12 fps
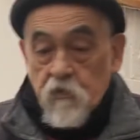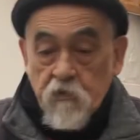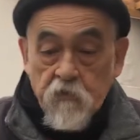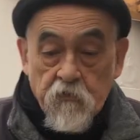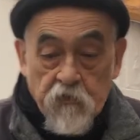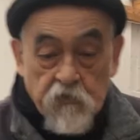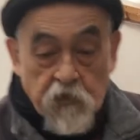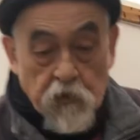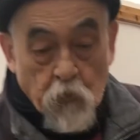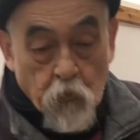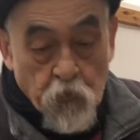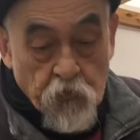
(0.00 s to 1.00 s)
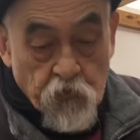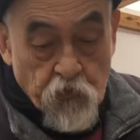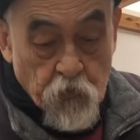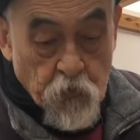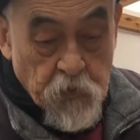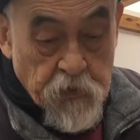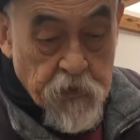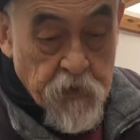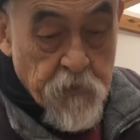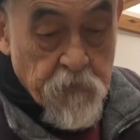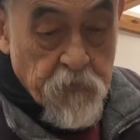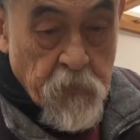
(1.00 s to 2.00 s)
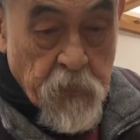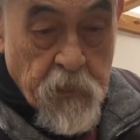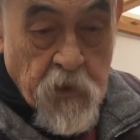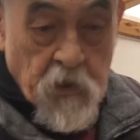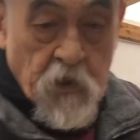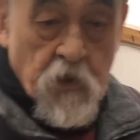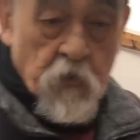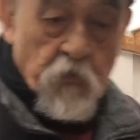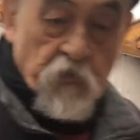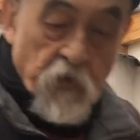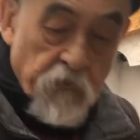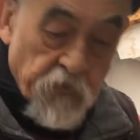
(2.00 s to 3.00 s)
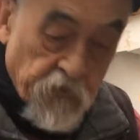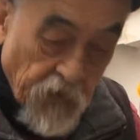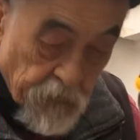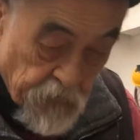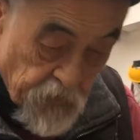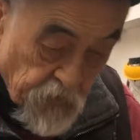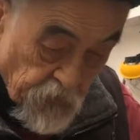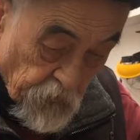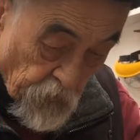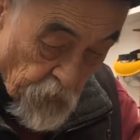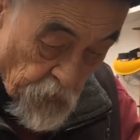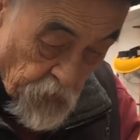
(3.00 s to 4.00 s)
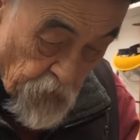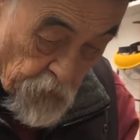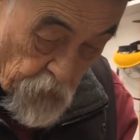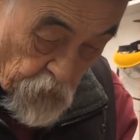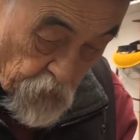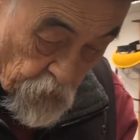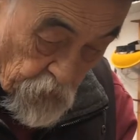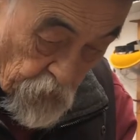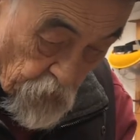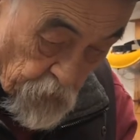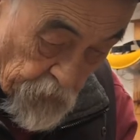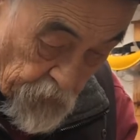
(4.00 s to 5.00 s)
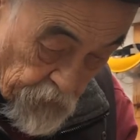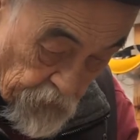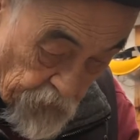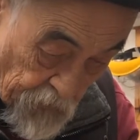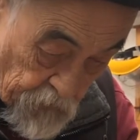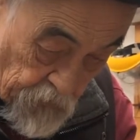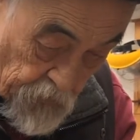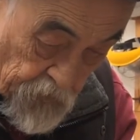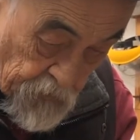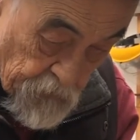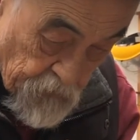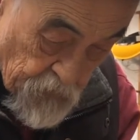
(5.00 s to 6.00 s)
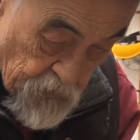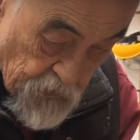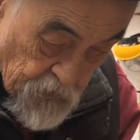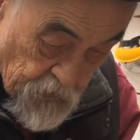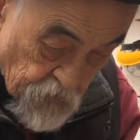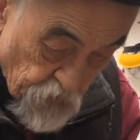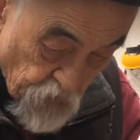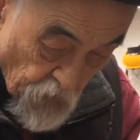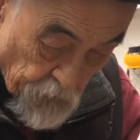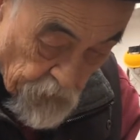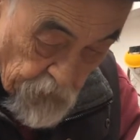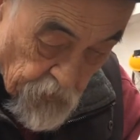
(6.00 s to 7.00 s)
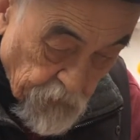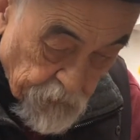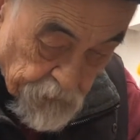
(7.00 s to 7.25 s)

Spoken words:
this little wooden tool here, which I've adapted. It's a commercial tool, but I've adapted it, sharpened it.